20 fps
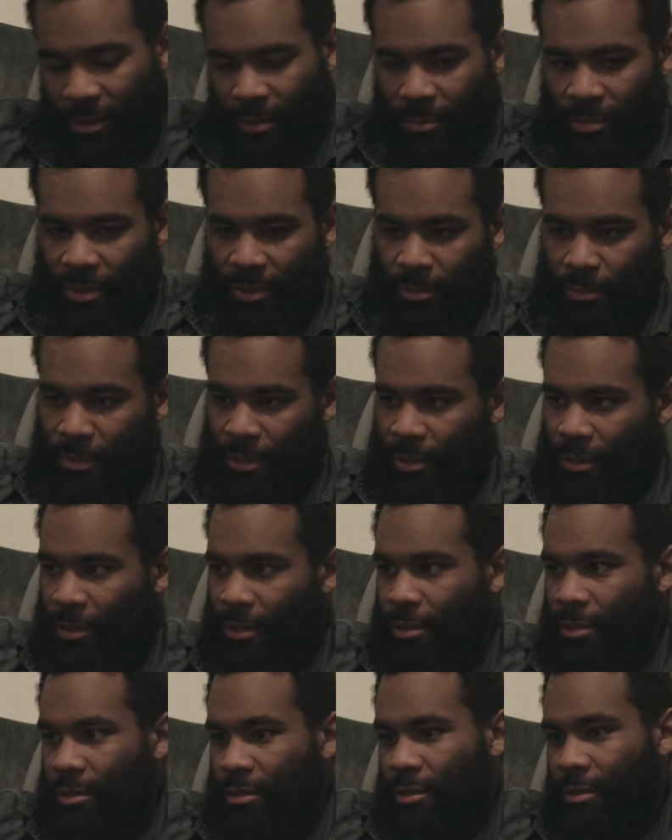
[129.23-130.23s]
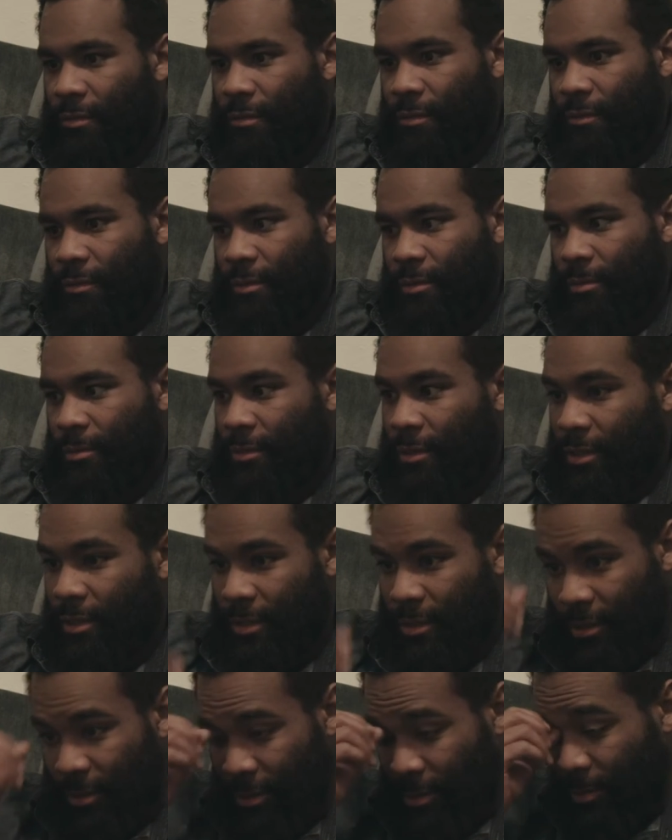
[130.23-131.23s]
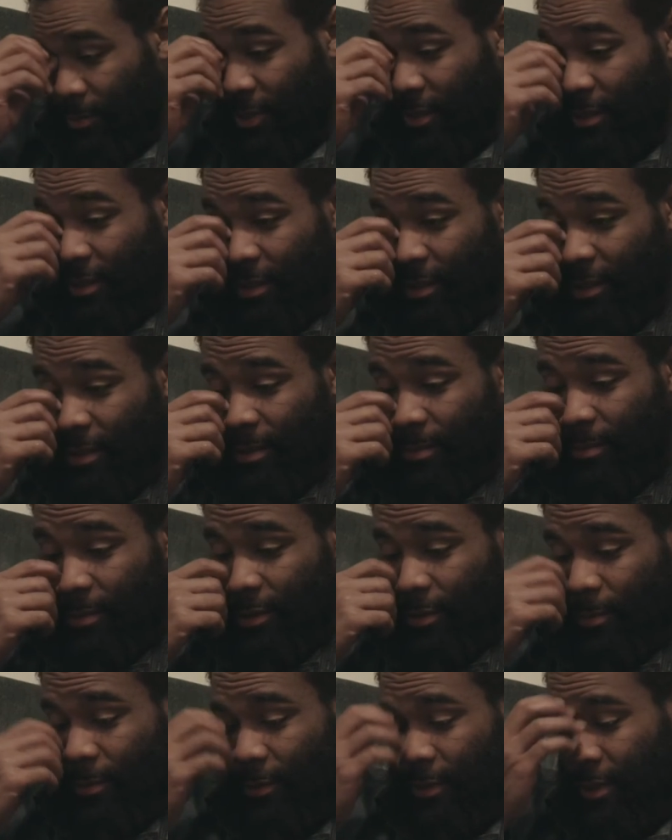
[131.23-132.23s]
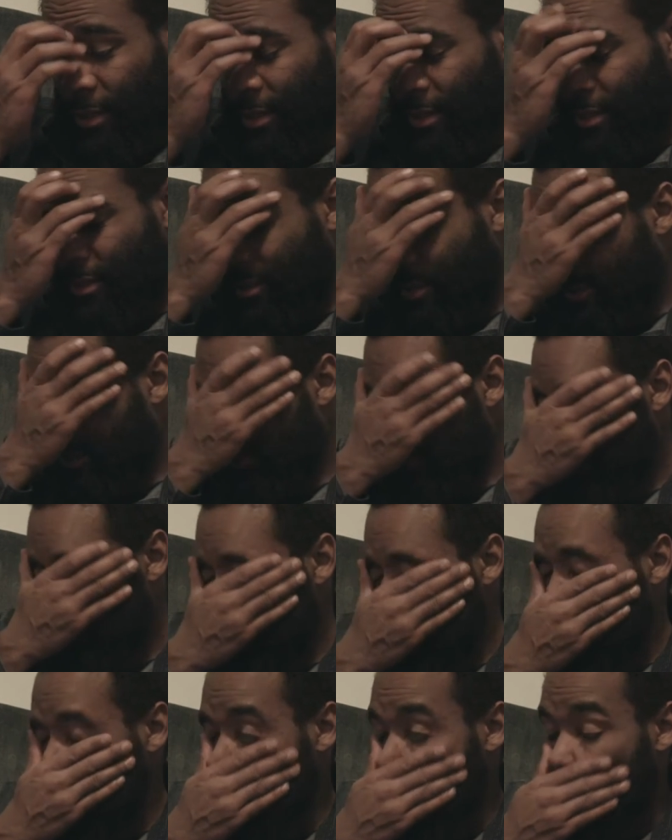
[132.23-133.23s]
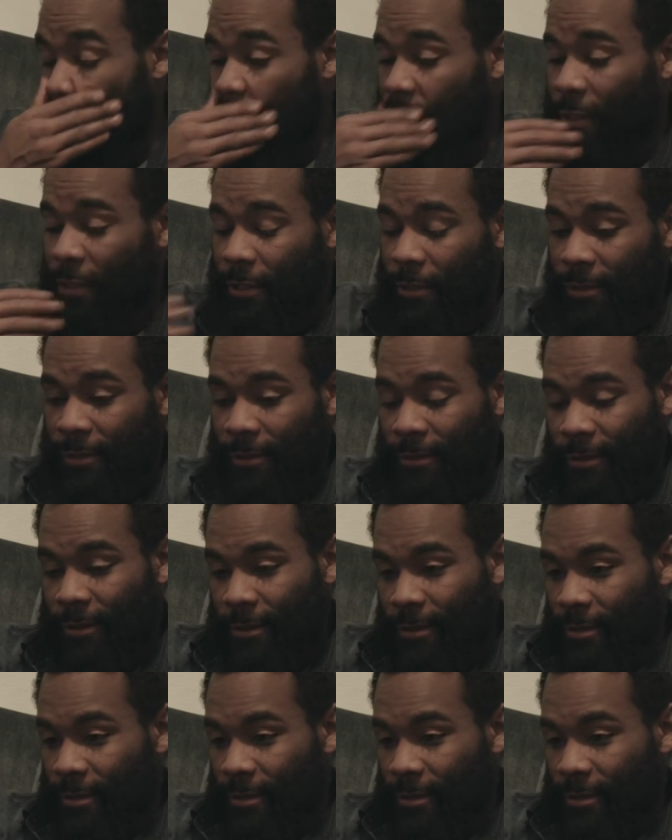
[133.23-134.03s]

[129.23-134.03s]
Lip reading: Like being married and stuff. I'm like, to be honest, I'm surprised that I'm still married.